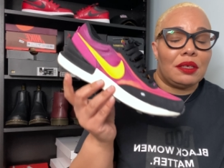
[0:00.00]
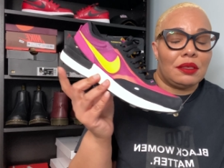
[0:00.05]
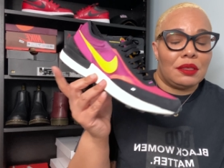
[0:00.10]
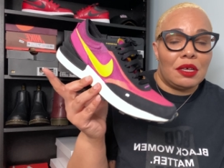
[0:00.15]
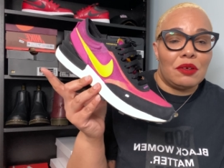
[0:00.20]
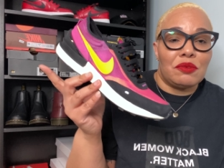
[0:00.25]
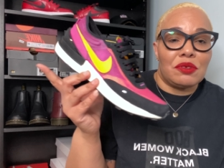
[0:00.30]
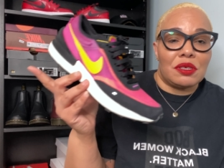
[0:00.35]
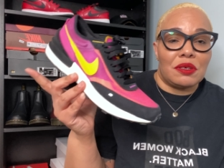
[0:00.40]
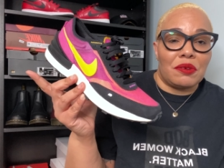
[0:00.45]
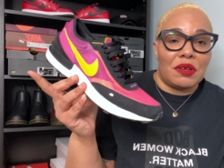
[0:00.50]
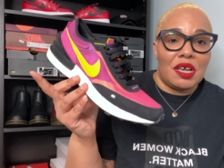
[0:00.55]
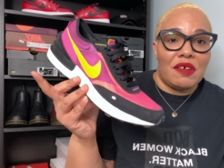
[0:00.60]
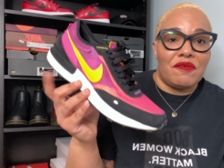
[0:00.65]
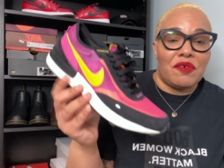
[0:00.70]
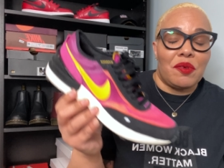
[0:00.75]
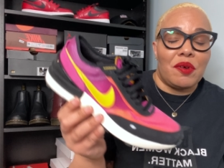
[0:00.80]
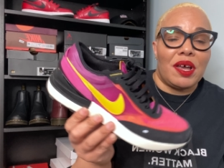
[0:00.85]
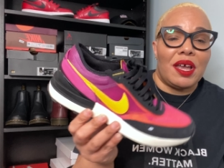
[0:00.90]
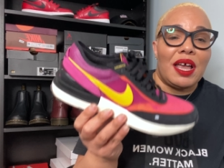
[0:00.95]
It was a
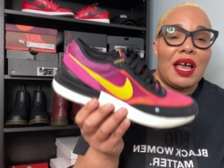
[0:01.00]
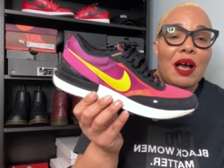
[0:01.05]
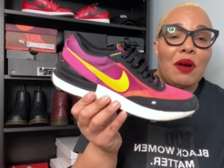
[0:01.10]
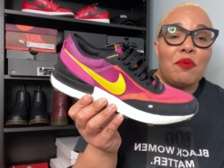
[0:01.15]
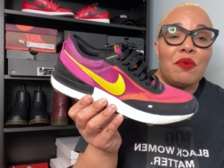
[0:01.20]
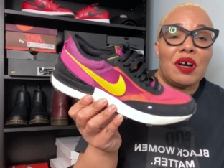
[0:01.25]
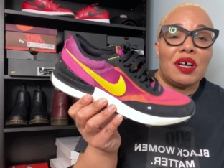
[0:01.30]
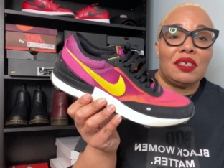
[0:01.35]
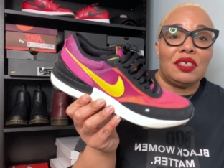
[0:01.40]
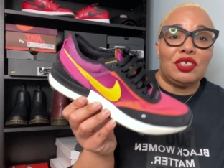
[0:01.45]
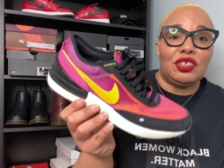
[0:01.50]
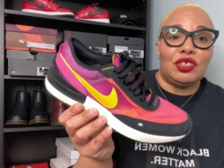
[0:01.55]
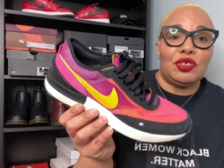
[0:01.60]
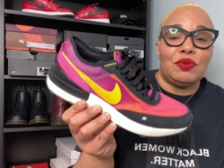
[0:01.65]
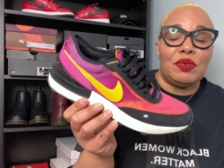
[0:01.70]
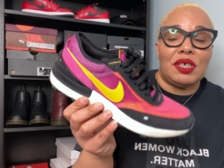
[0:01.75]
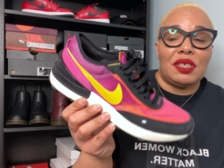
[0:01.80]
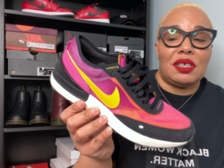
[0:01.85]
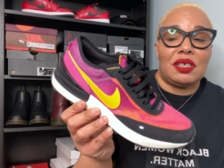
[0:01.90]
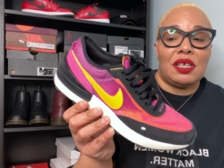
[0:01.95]
giveaway. I won this shoe
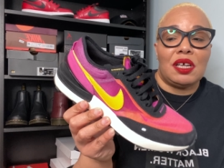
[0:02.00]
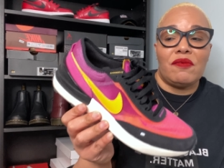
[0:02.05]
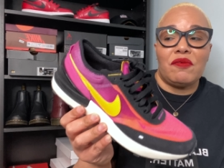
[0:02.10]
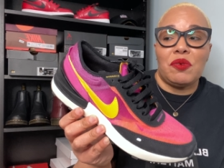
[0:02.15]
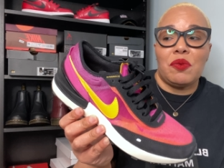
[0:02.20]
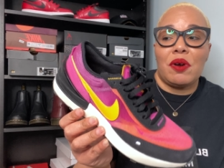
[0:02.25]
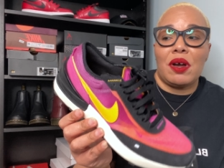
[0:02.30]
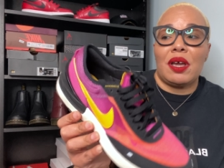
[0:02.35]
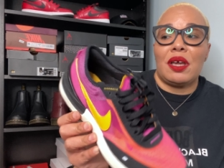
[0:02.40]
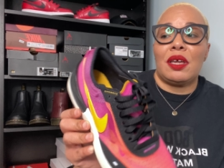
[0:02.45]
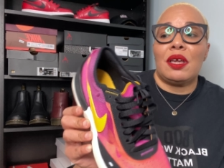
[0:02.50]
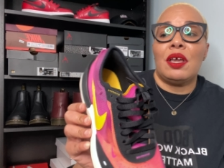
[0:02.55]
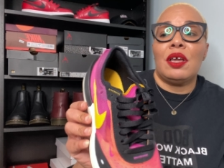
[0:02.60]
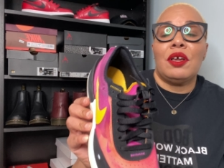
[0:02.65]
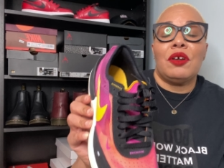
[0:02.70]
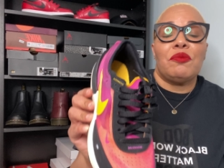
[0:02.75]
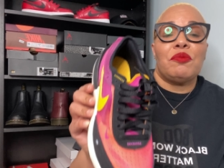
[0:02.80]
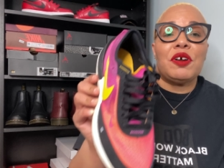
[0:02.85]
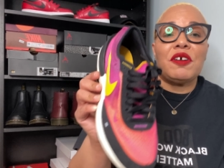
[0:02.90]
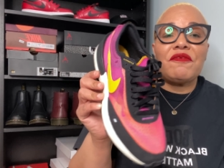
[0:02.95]
in a giveaway
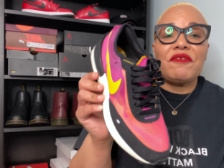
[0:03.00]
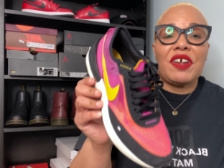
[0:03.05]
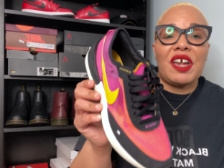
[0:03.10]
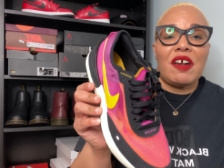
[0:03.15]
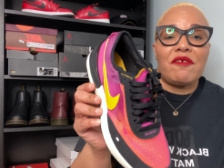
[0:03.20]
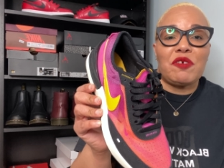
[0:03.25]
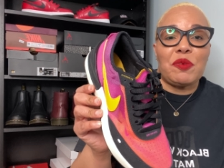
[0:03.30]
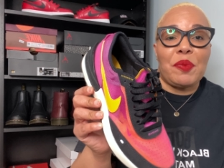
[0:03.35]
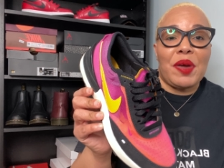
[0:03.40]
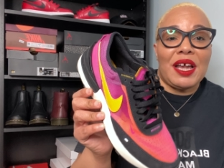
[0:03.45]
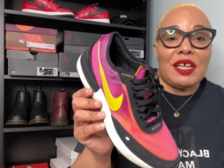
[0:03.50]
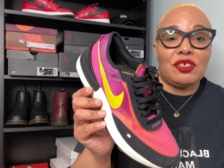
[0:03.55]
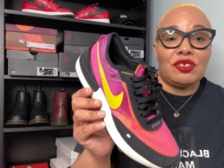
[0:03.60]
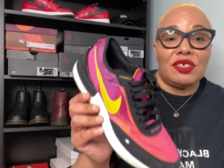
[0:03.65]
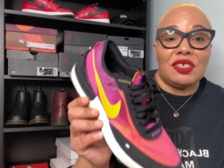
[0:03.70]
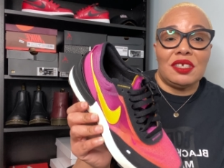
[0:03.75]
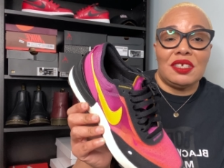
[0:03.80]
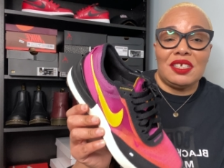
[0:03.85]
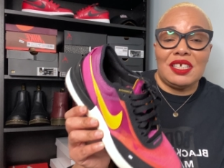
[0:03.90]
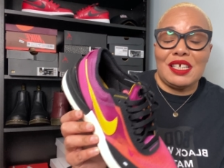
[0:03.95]
with Forever Patrick
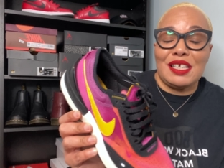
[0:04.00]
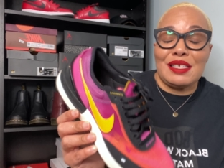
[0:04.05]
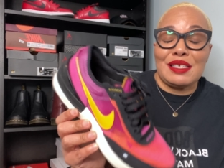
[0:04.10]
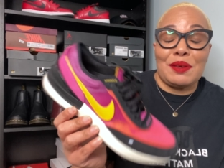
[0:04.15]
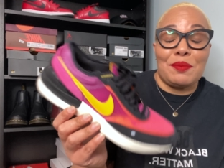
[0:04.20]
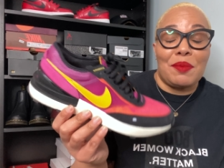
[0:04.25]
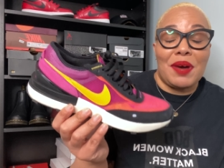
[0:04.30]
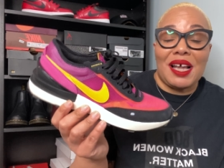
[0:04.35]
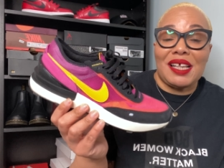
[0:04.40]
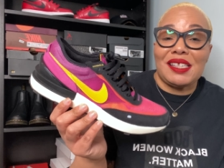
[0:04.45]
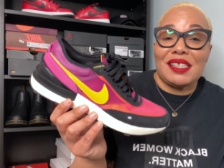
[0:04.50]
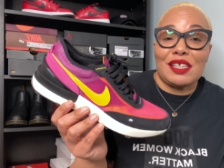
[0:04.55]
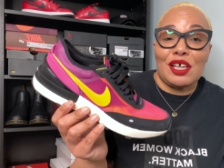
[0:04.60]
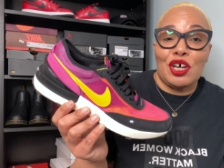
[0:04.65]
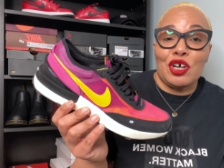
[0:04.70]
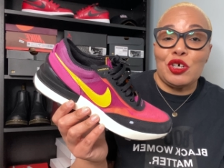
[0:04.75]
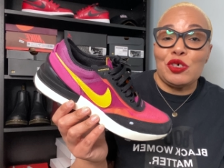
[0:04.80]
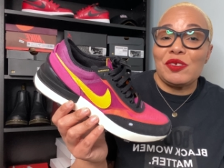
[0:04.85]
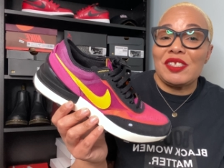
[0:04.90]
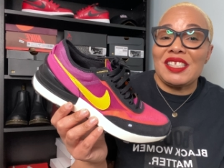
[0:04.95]
Denise, my
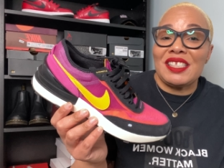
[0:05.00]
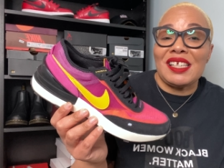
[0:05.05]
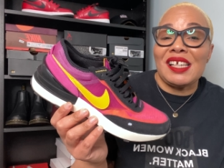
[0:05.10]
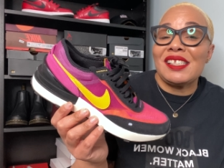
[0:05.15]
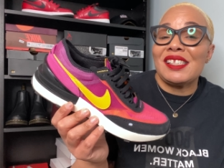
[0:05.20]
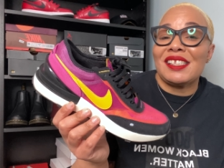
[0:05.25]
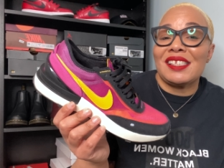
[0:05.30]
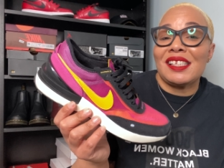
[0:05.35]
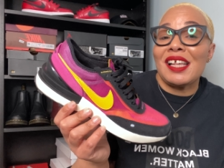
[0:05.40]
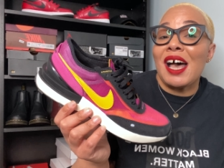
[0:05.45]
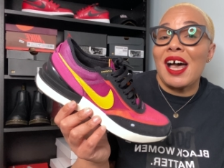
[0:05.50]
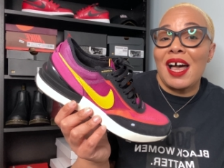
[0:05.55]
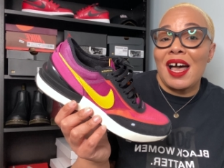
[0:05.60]
soul sister.